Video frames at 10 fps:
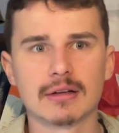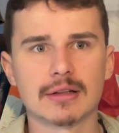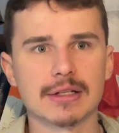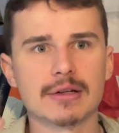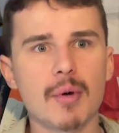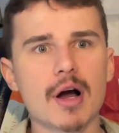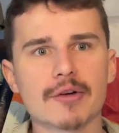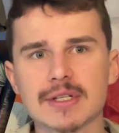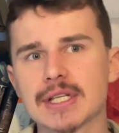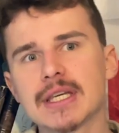The
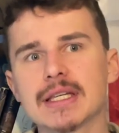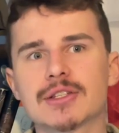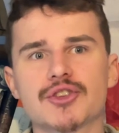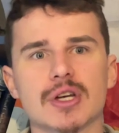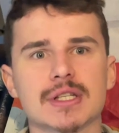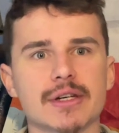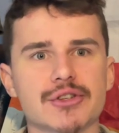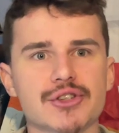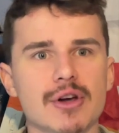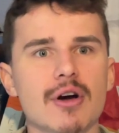democracy is just a
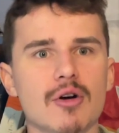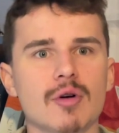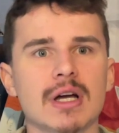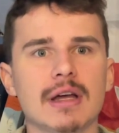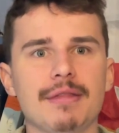show.